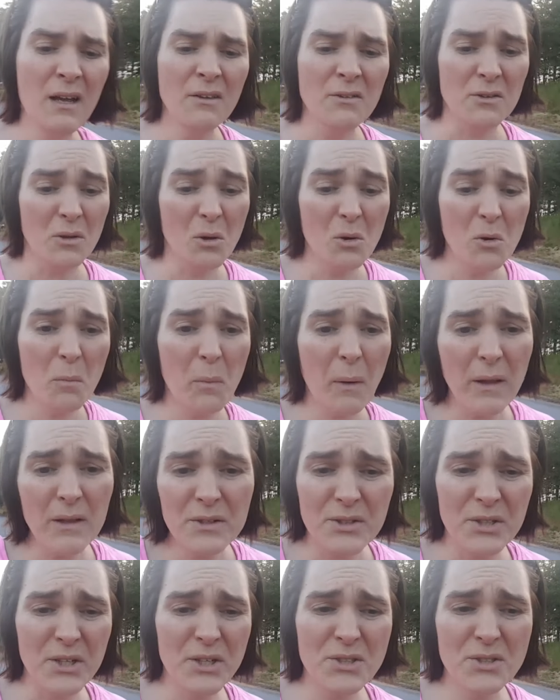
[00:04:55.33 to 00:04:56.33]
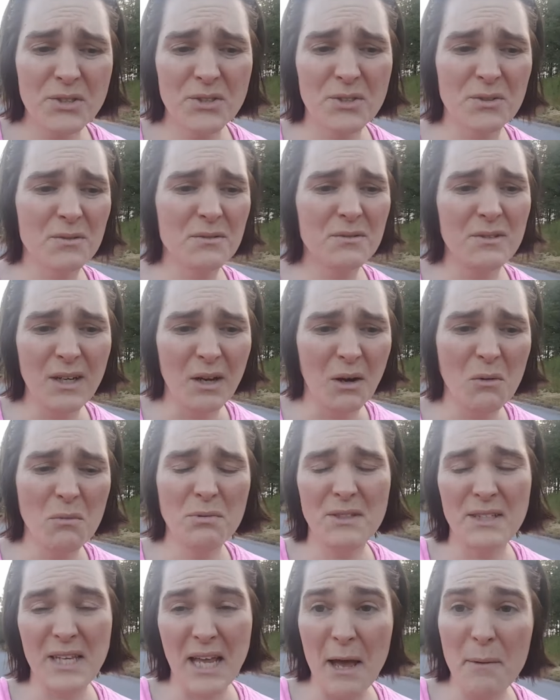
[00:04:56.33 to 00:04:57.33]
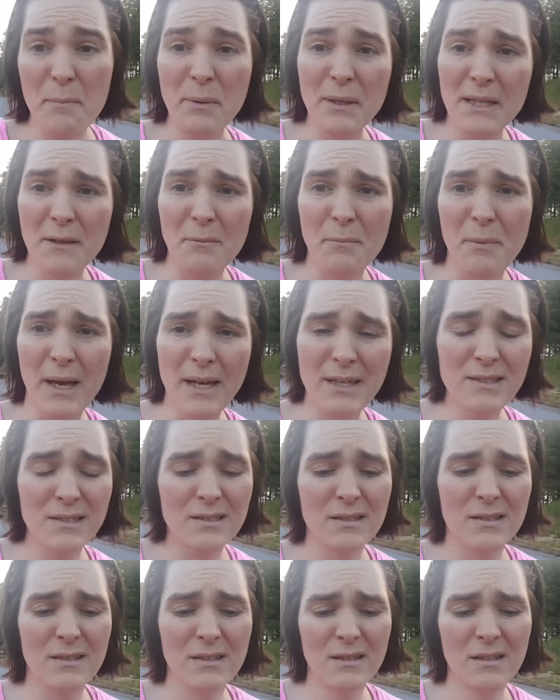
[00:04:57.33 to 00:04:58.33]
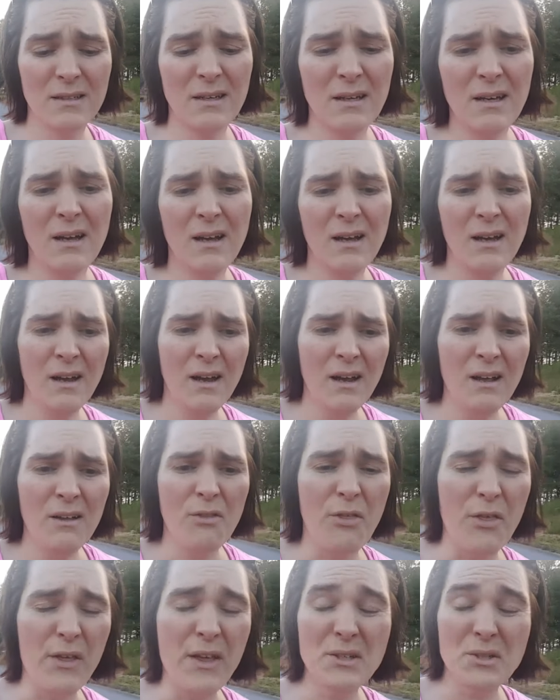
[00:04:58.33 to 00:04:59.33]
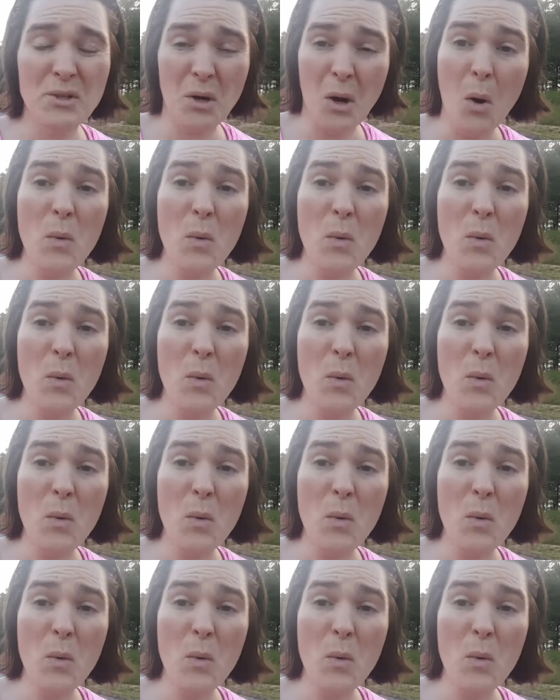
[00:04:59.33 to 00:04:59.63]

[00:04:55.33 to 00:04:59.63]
The local politicians are, you know, tepidly based. Things are